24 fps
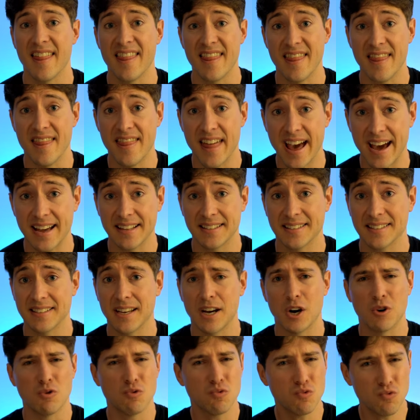That's
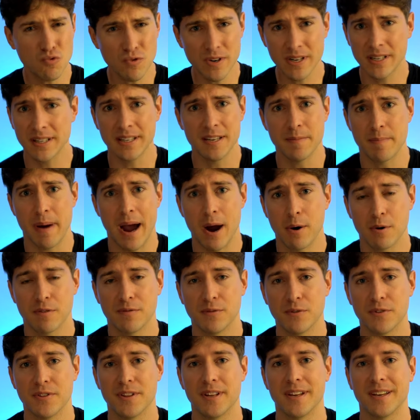a really
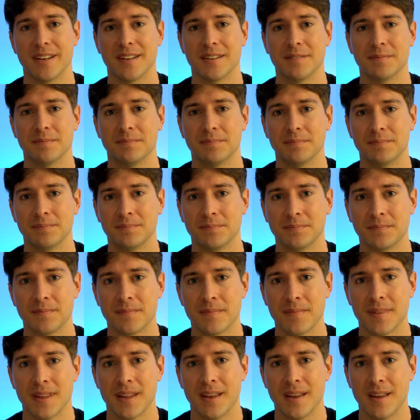powerful thing.
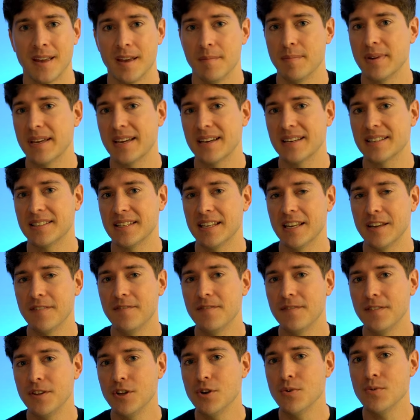Because
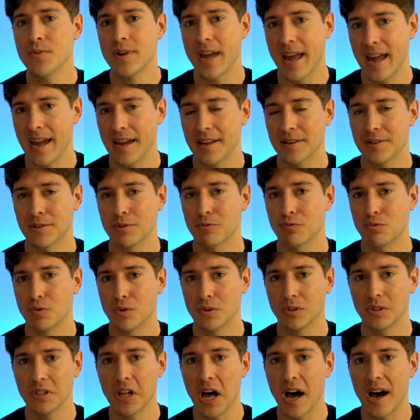if you can't
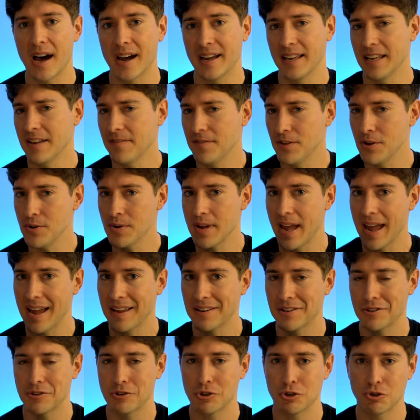rely, if you
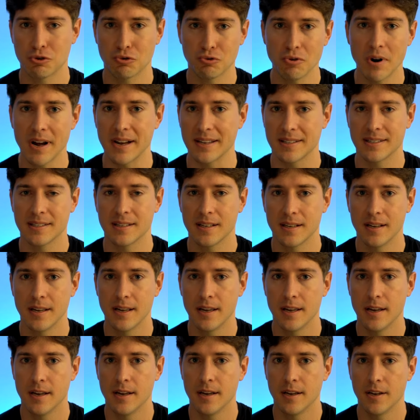can't trust
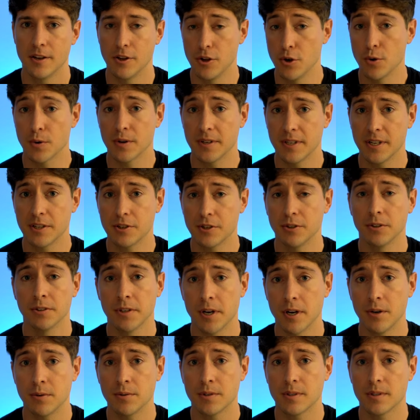your digital
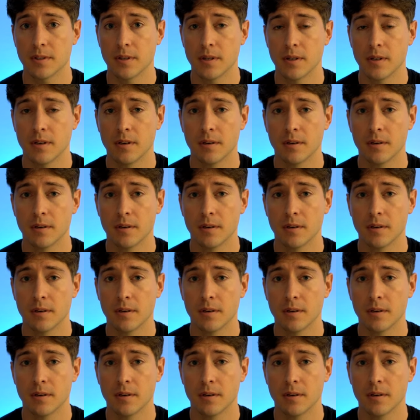notes,